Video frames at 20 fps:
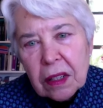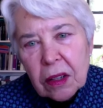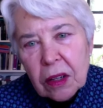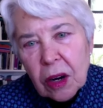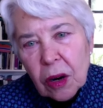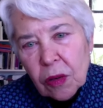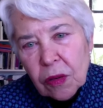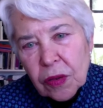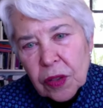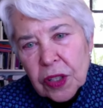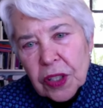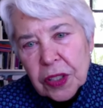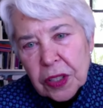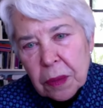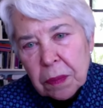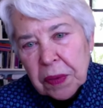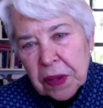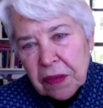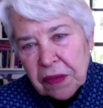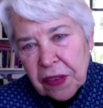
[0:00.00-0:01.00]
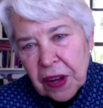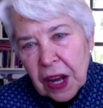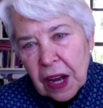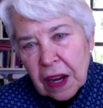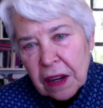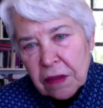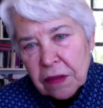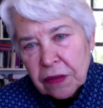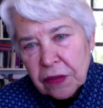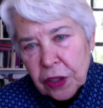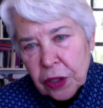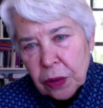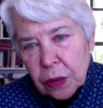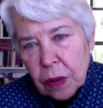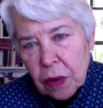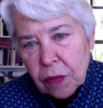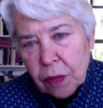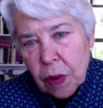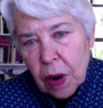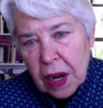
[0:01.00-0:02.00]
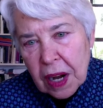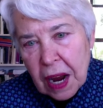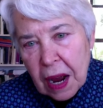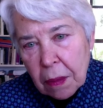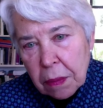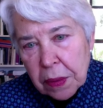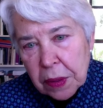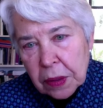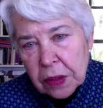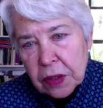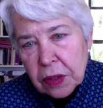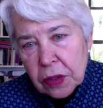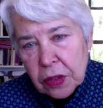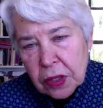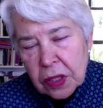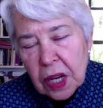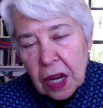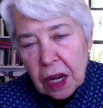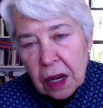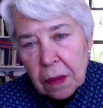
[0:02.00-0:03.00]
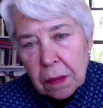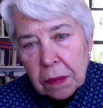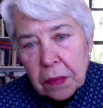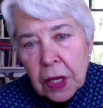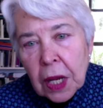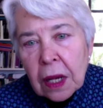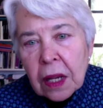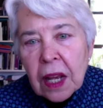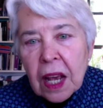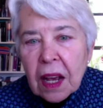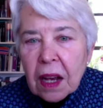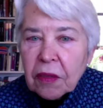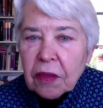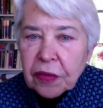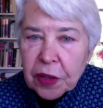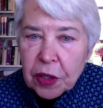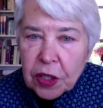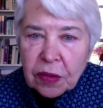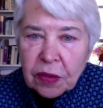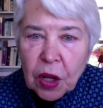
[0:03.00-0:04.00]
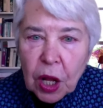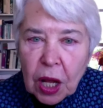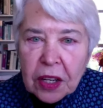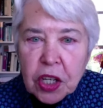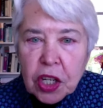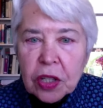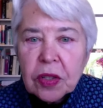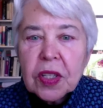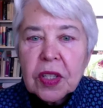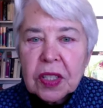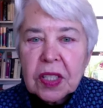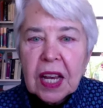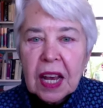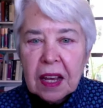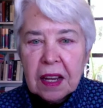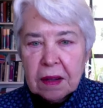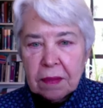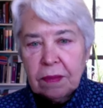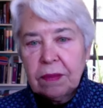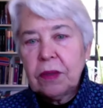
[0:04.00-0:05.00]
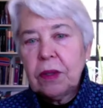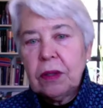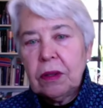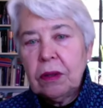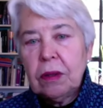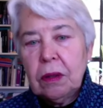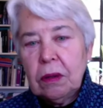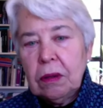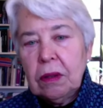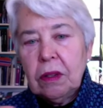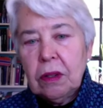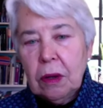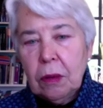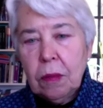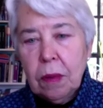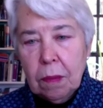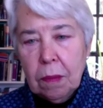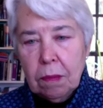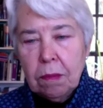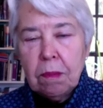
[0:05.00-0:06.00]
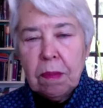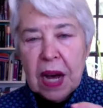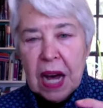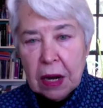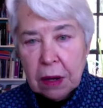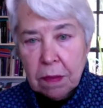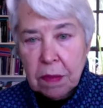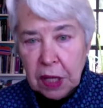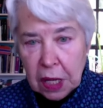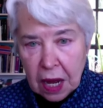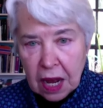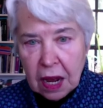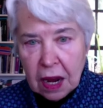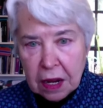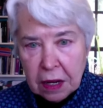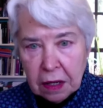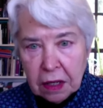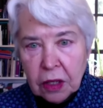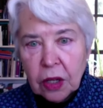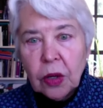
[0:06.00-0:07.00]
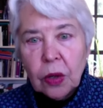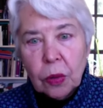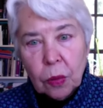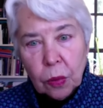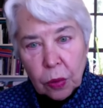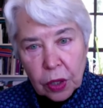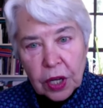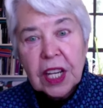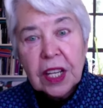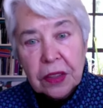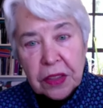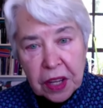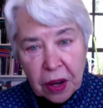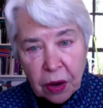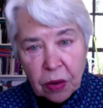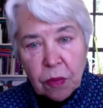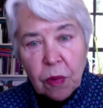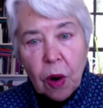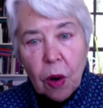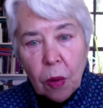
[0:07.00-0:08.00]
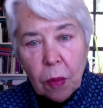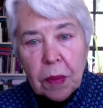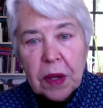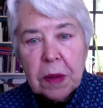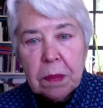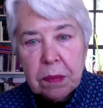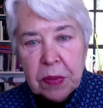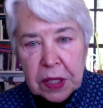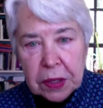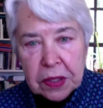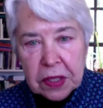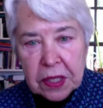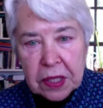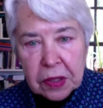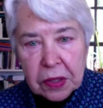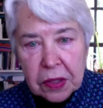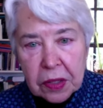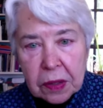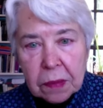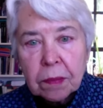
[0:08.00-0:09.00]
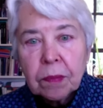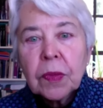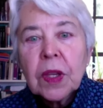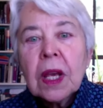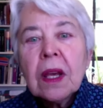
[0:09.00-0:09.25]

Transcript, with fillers: and oversimplified view of what happens. Um, first of all, I should say, you know, bottom line, we're in the enrollment business,